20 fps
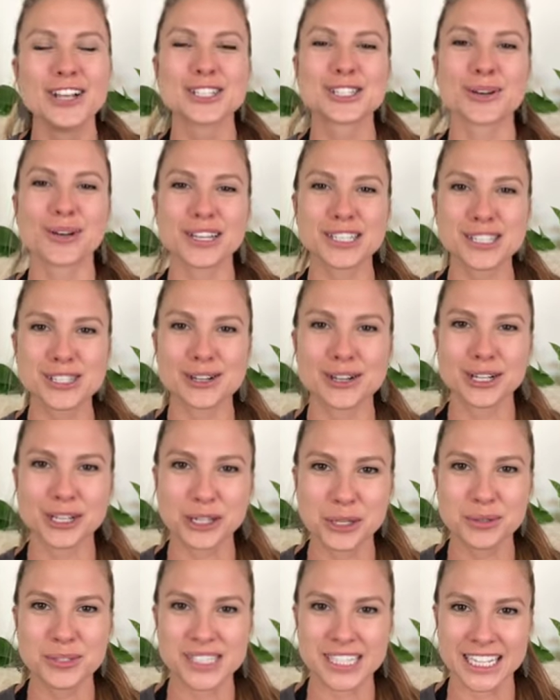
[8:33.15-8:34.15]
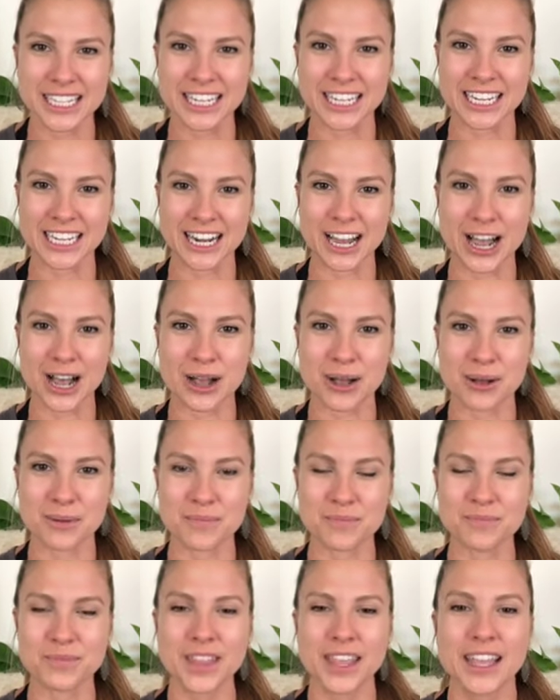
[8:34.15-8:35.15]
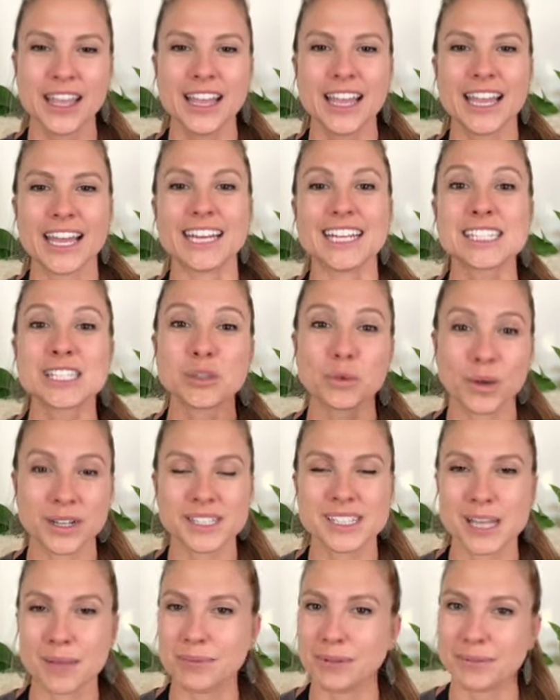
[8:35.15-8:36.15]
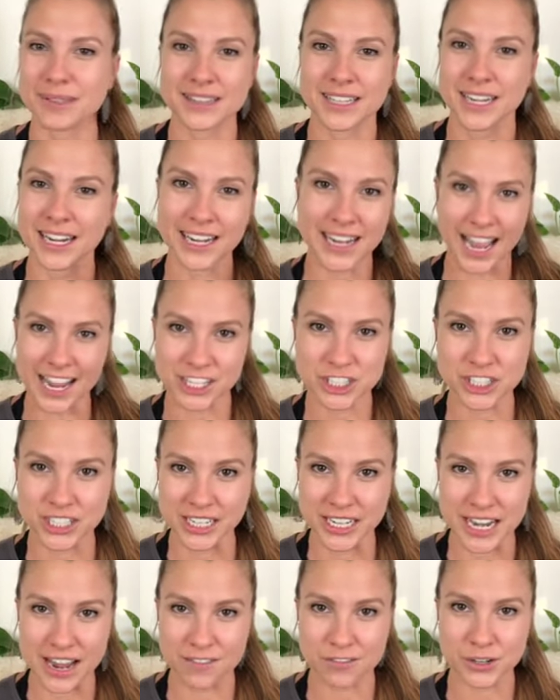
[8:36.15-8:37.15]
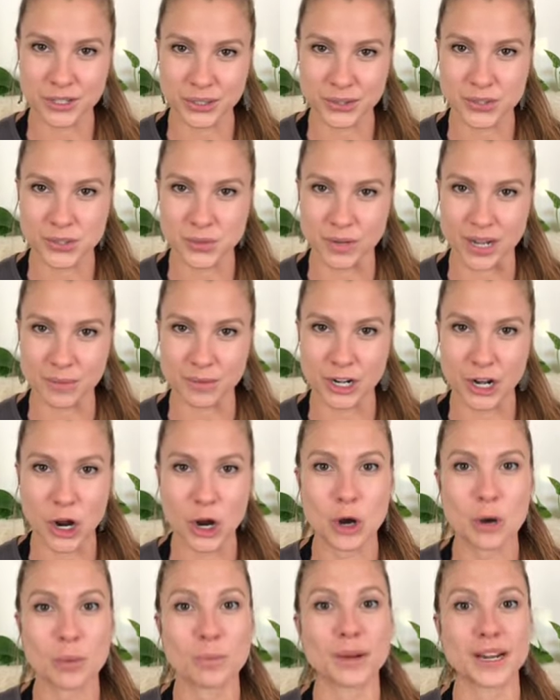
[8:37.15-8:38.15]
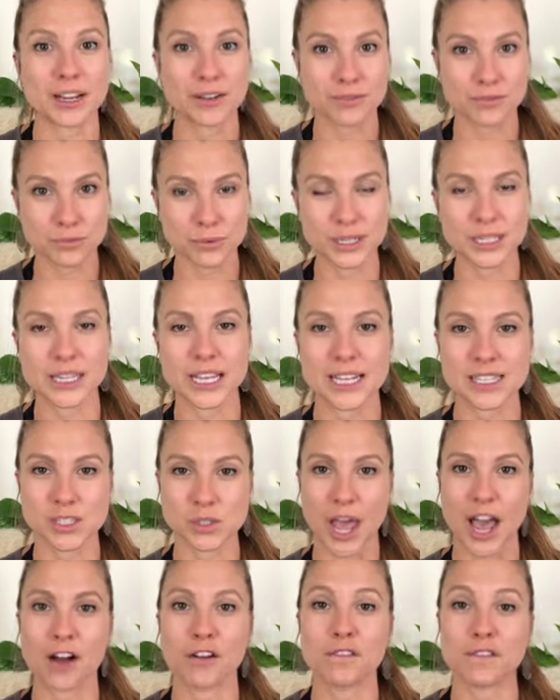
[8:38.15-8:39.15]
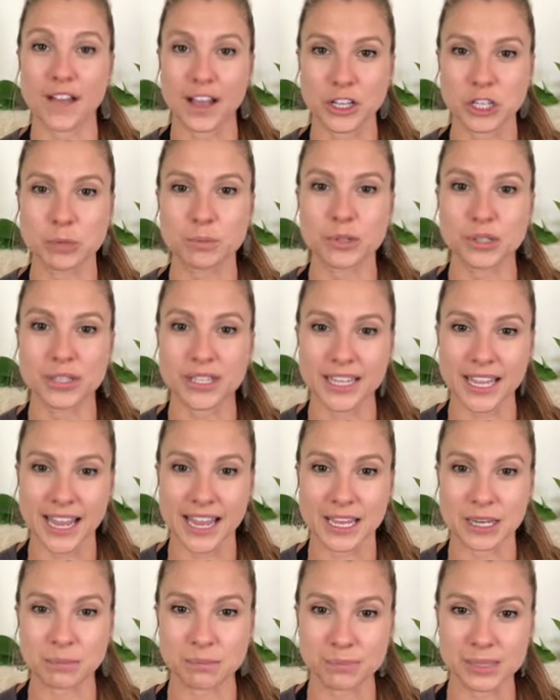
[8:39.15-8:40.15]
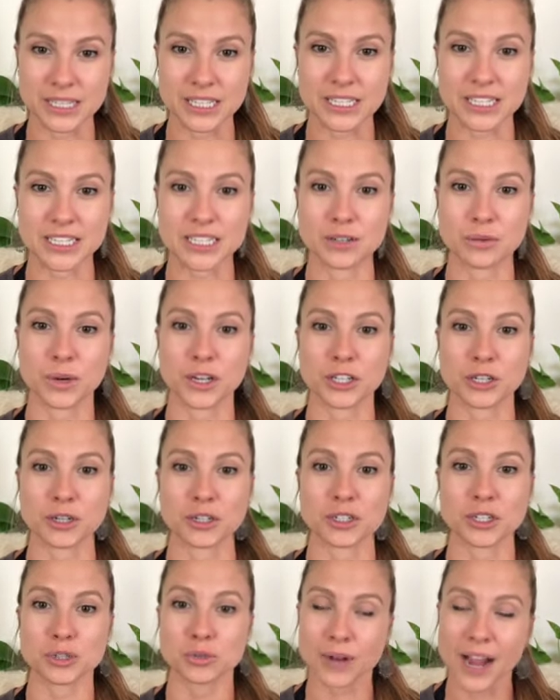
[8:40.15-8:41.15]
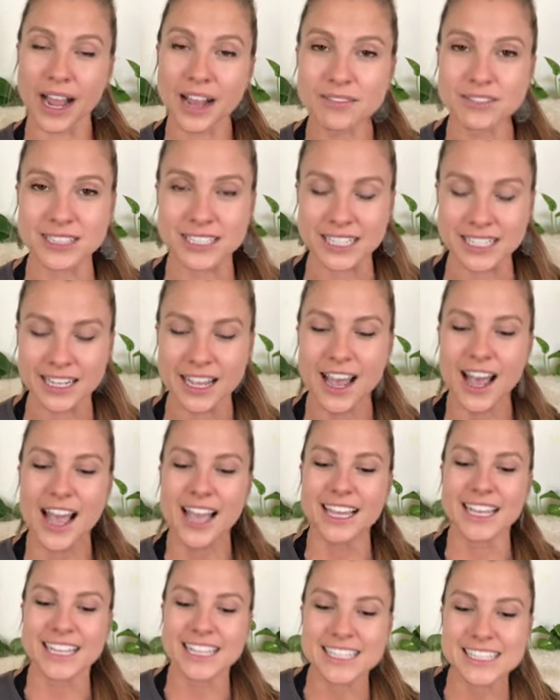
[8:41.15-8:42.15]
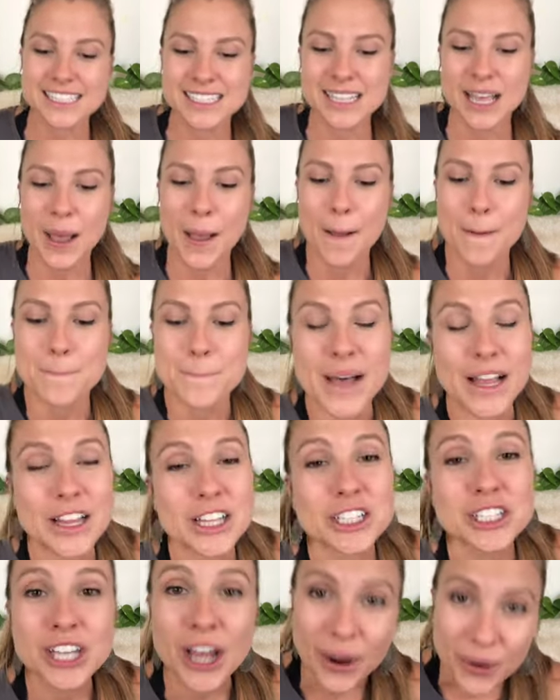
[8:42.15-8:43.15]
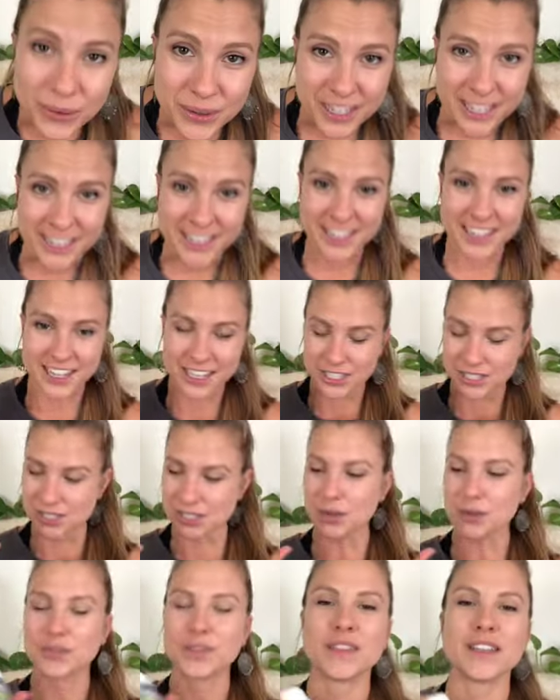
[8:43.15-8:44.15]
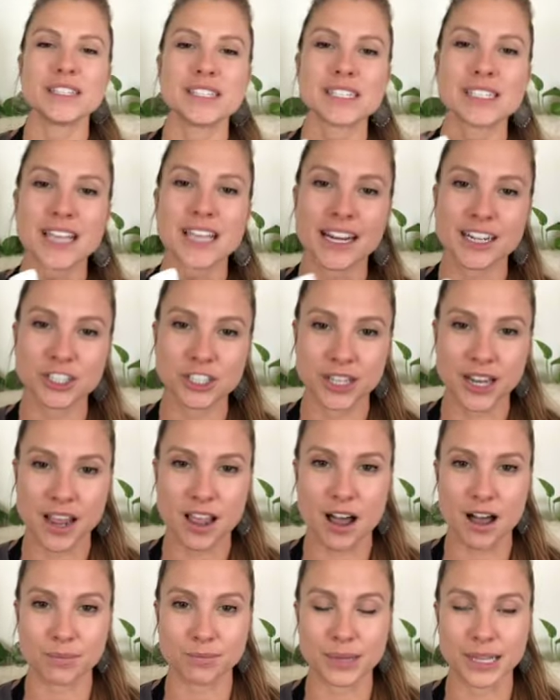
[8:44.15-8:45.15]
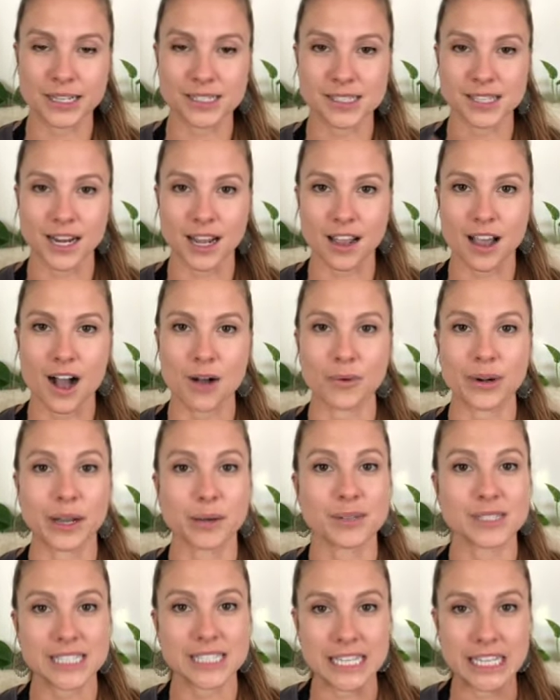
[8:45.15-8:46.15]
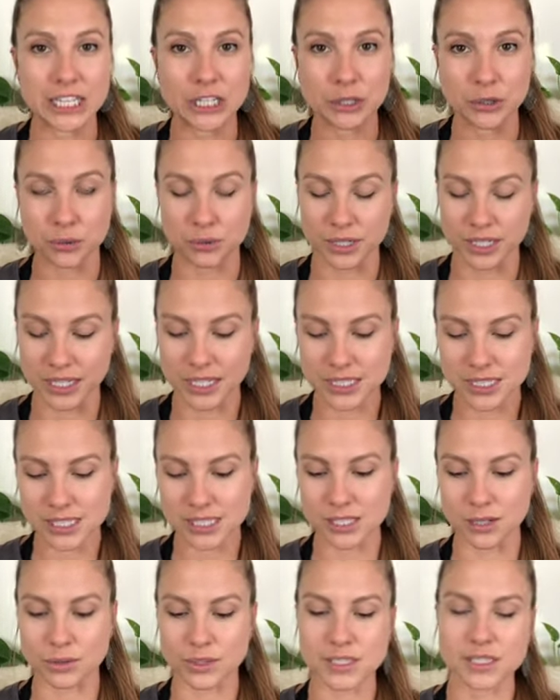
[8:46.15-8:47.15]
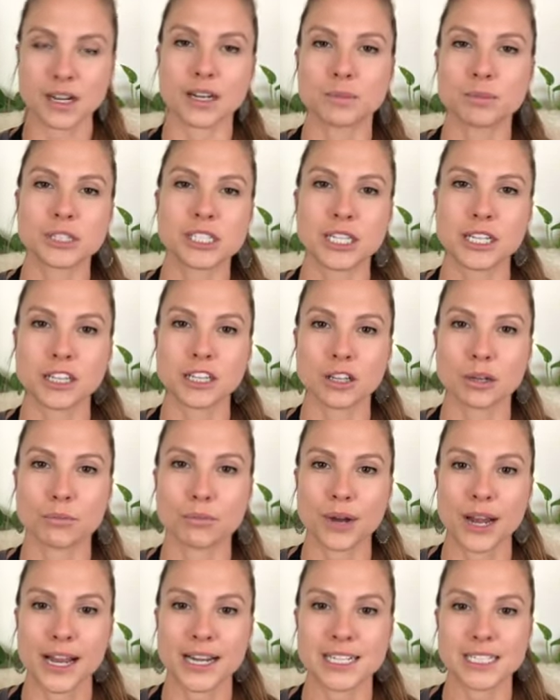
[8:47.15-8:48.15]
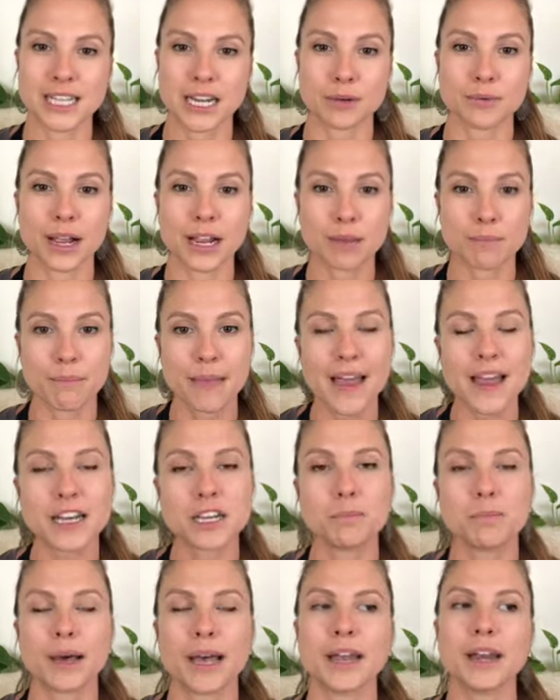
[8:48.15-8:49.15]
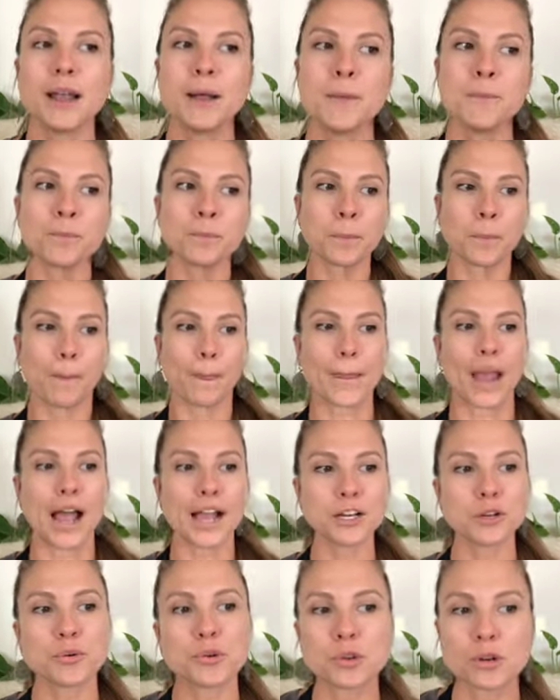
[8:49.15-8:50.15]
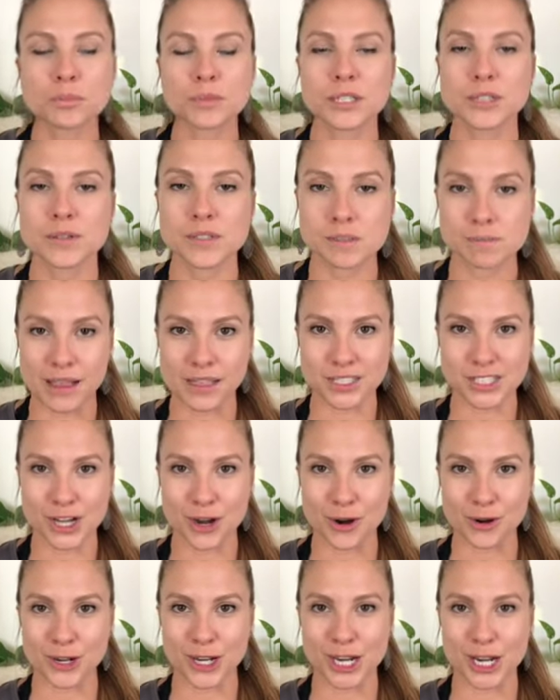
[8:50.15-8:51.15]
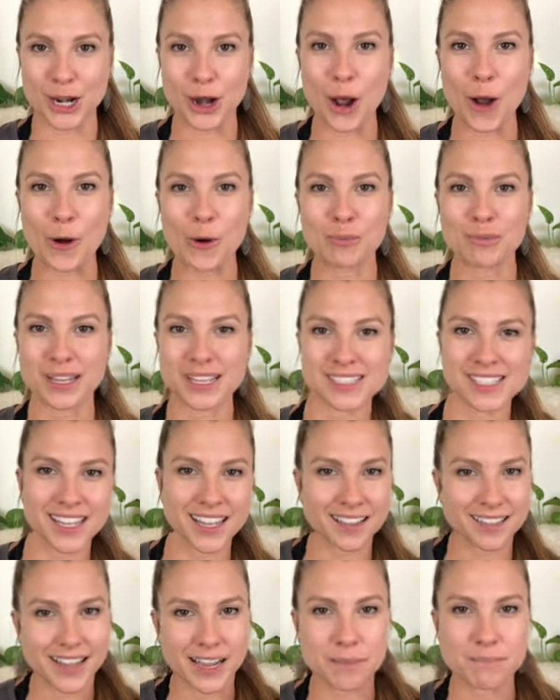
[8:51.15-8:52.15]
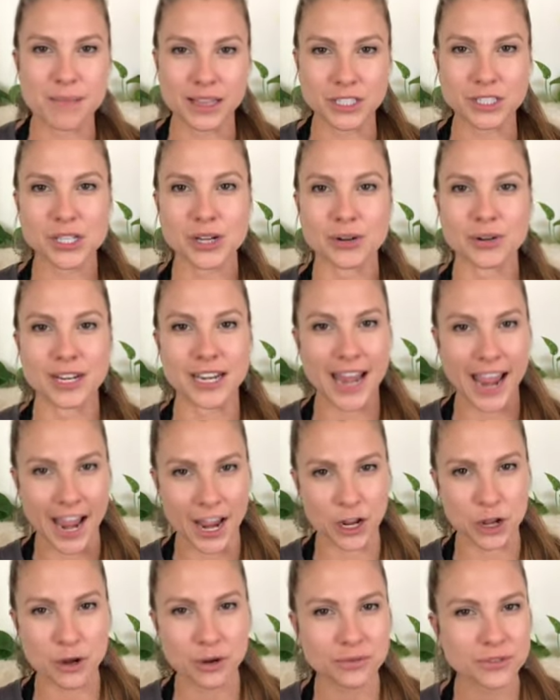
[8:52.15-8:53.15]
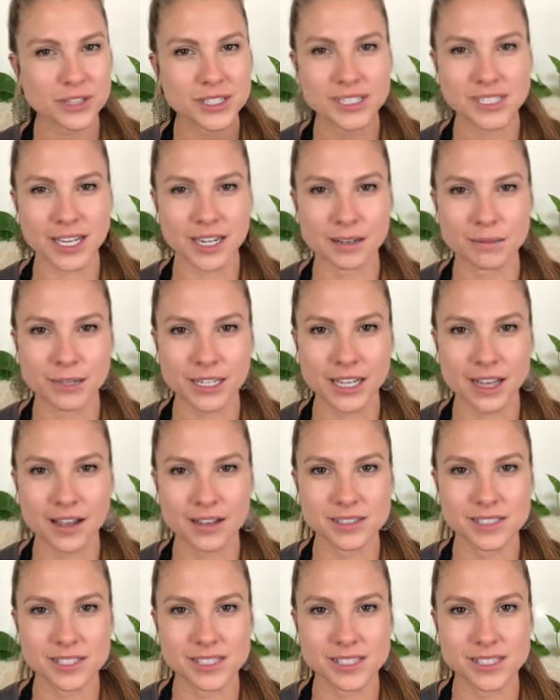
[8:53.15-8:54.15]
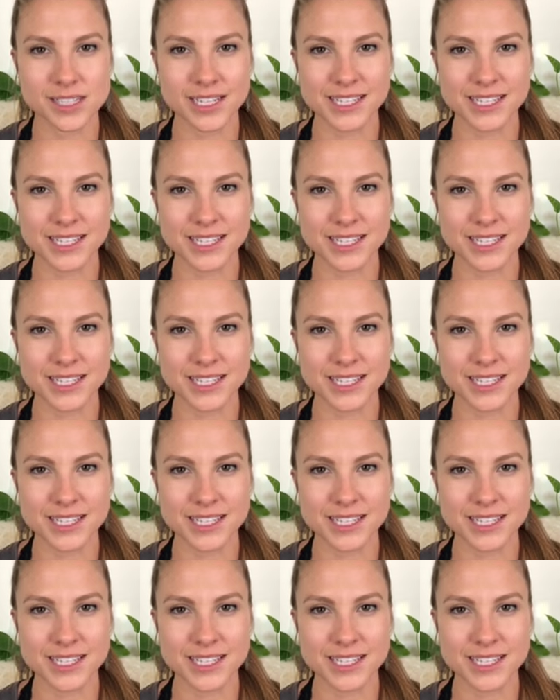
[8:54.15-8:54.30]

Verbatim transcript: so I started using it um, and it's the one supplement that I actually never use when I'm at home but I realized how valuable it can be when you're traveling is melatonin. So this is actually a complex that I got when I was in Greece so it's not a particular brand that I recommend but I don't normally use melatonin at home because I get like a melatonin hangover. Does anybody else